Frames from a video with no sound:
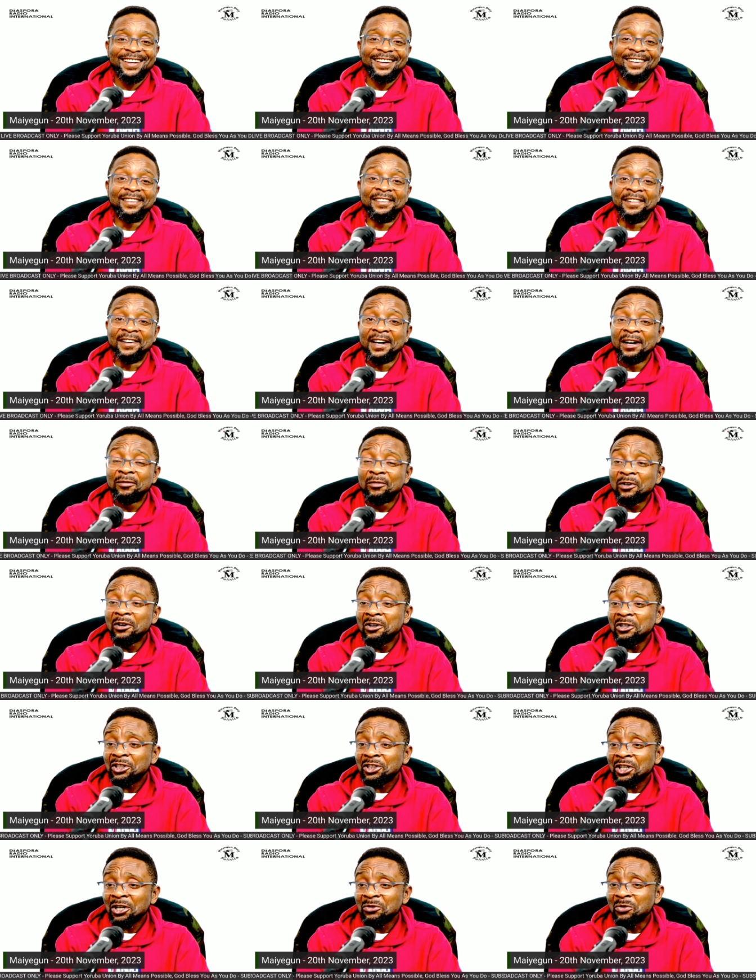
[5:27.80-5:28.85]

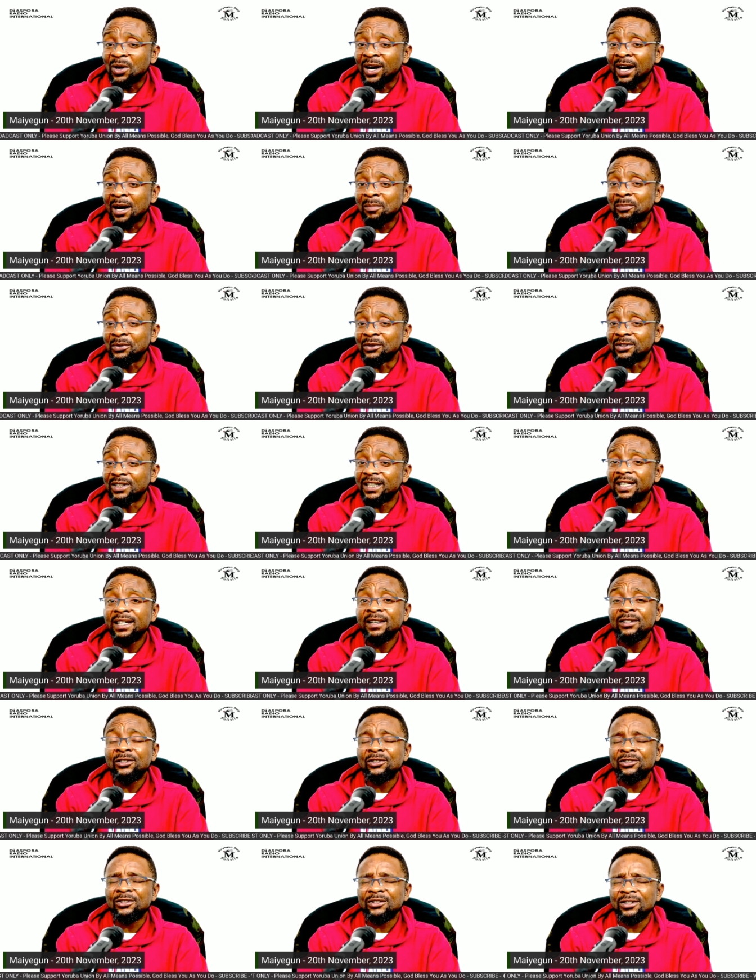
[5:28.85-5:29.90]
revolution will happen. He
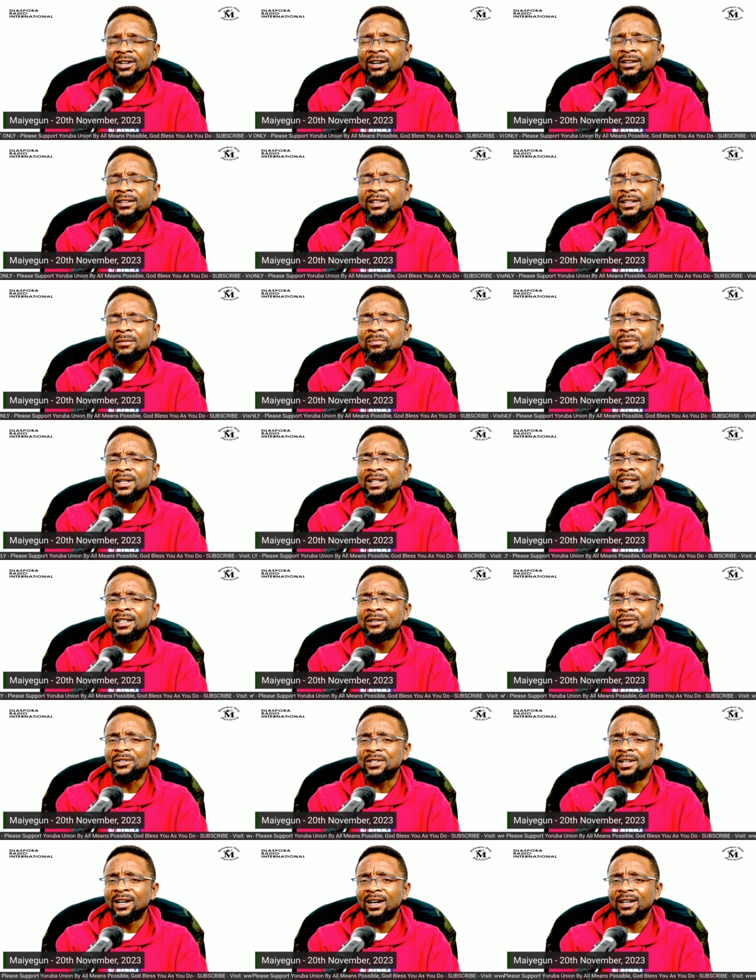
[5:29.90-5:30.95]
strongly believes
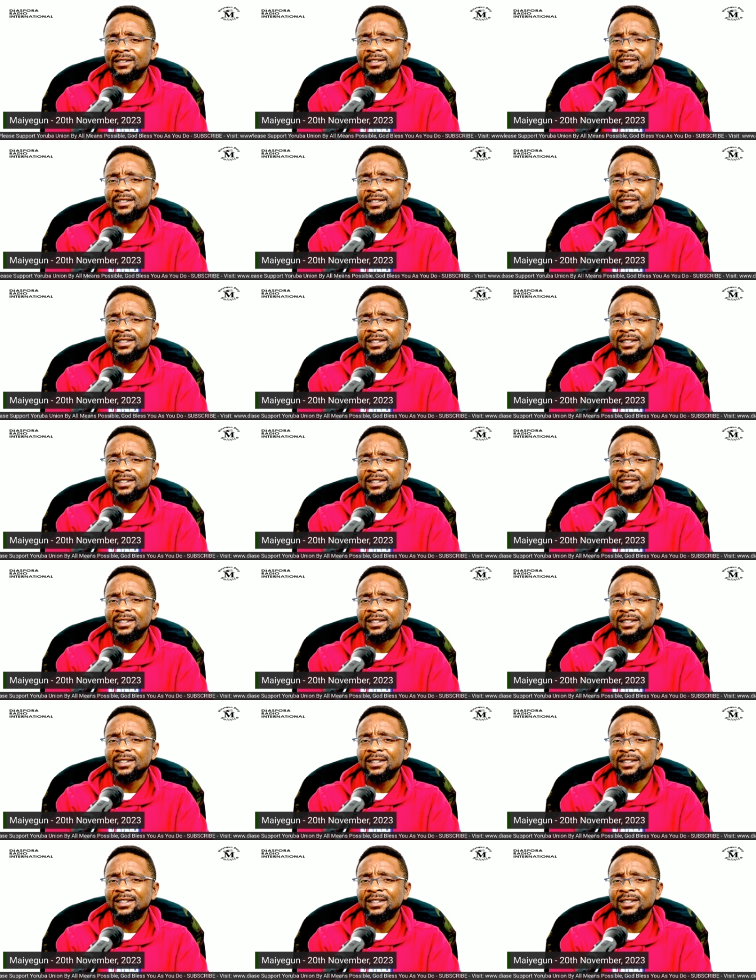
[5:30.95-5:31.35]
that.